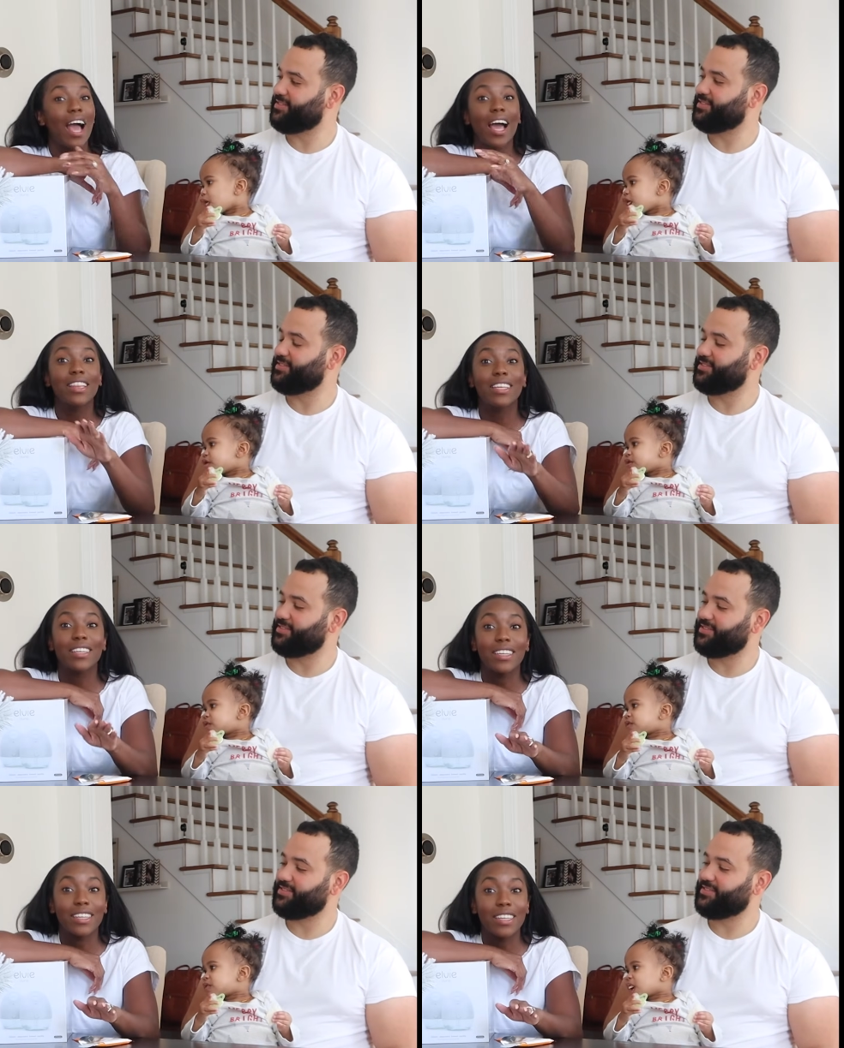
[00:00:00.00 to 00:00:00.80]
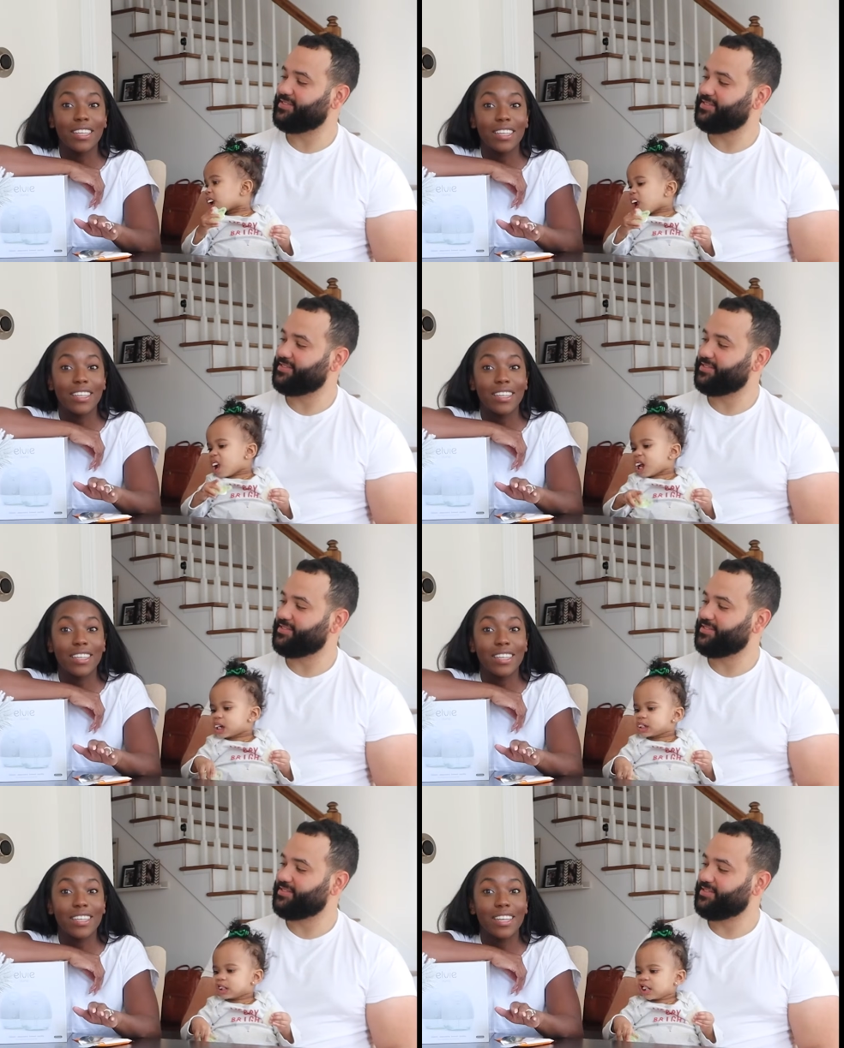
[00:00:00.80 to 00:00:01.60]
Speaker 1: I think
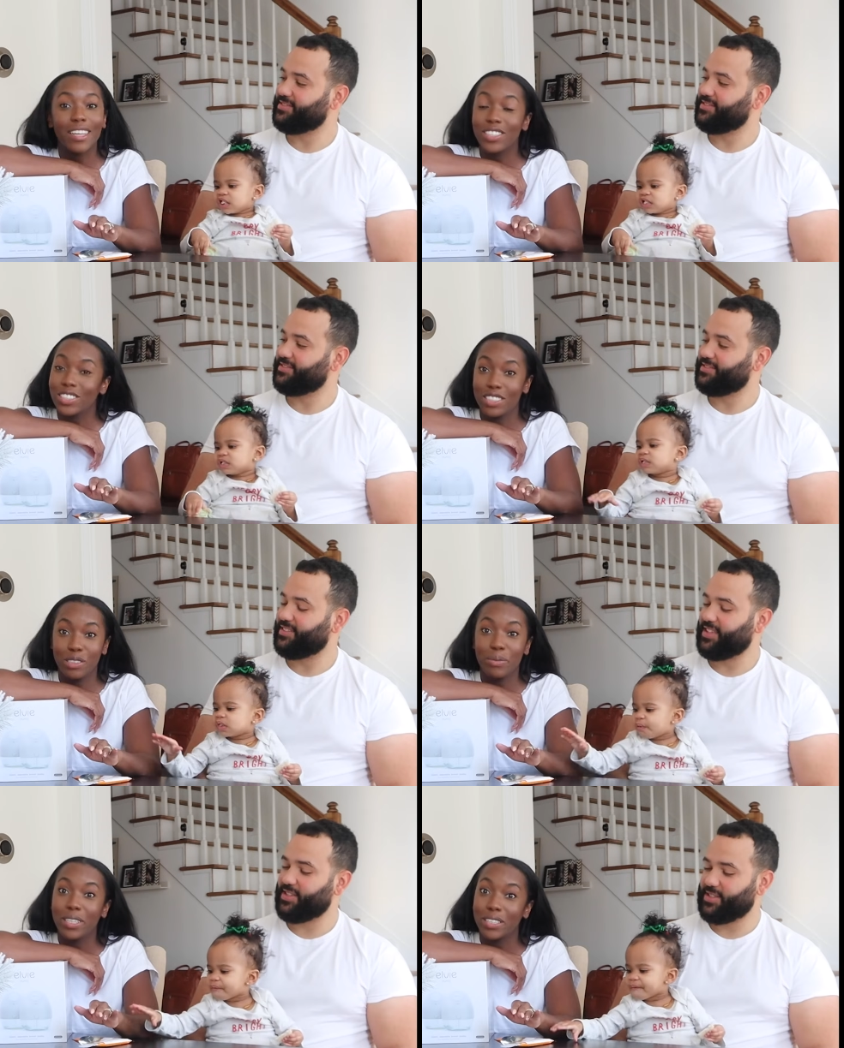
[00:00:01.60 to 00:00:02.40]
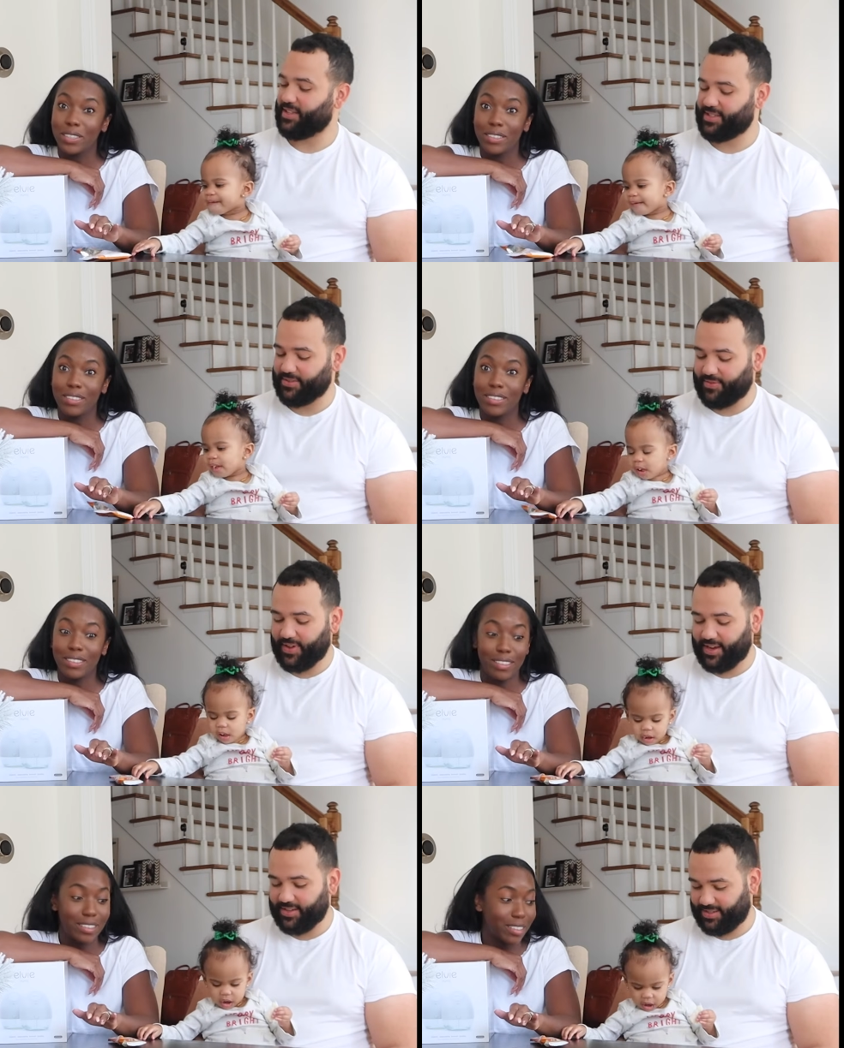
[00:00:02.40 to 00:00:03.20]
that shit was. It's a
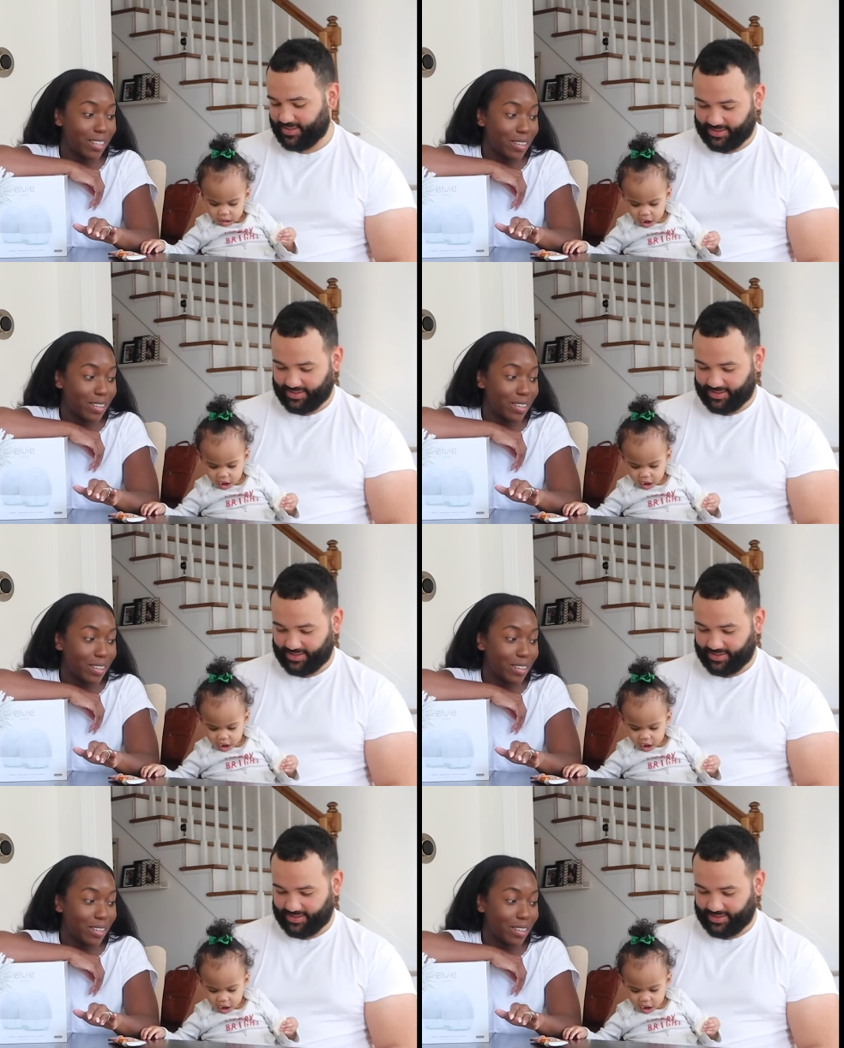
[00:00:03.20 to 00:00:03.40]
fetish.